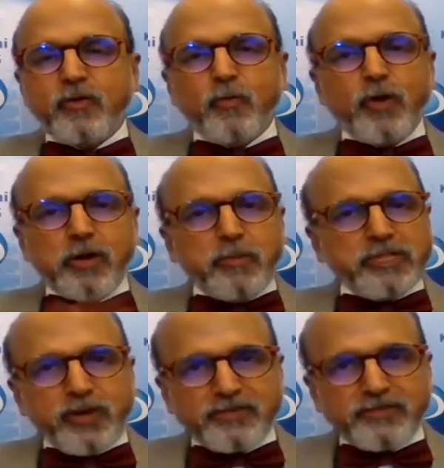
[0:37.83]
1
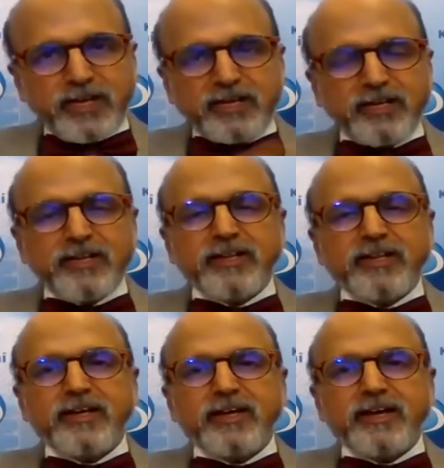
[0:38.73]
month, we have seen
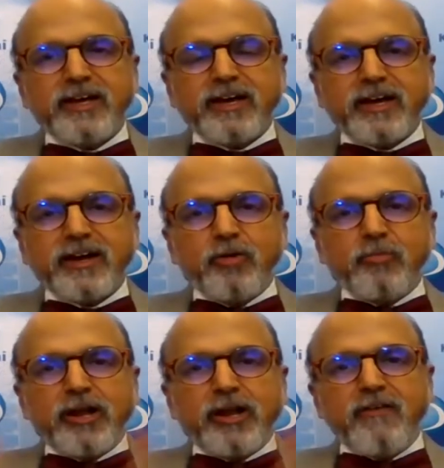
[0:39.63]

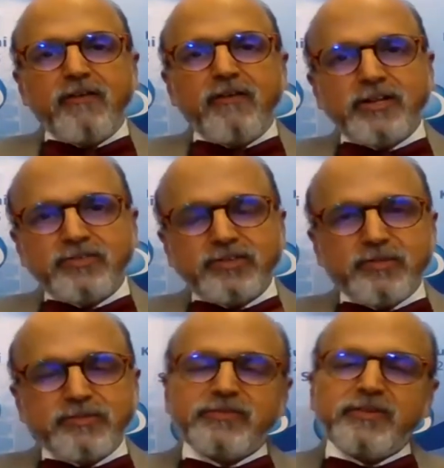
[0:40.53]
global governance in
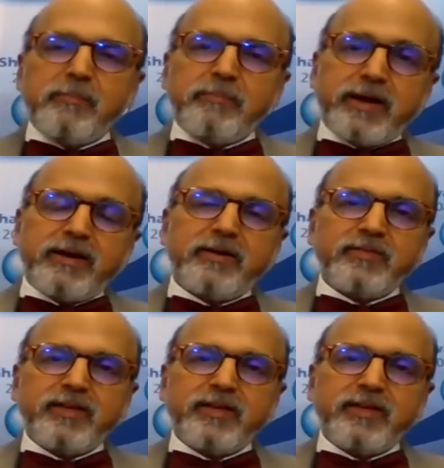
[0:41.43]
terms of APEC,